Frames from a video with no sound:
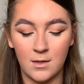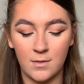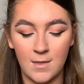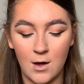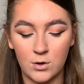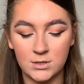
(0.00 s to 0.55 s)

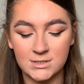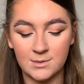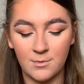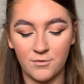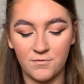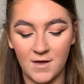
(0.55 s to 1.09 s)
they're honestly my
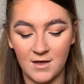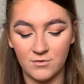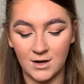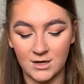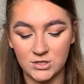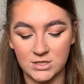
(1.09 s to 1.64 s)
favourite
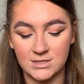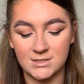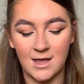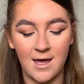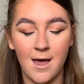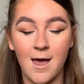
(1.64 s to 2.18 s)
lashes
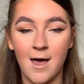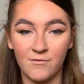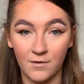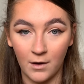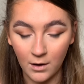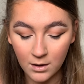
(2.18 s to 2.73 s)

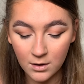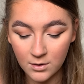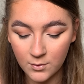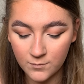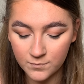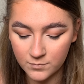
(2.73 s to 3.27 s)
ever.
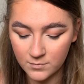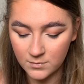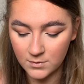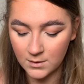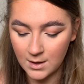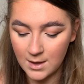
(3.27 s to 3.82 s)

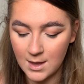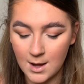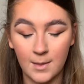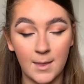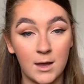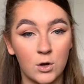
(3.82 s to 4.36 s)

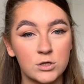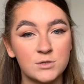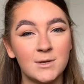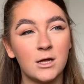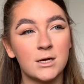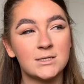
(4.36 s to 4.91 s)
They cost me
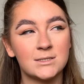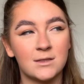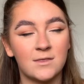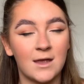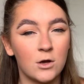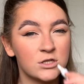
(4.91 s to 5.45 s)

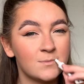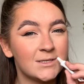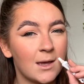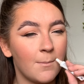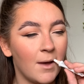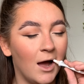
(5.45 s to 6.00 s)

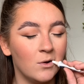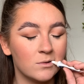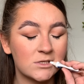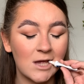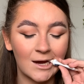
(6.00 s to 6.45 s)
£10,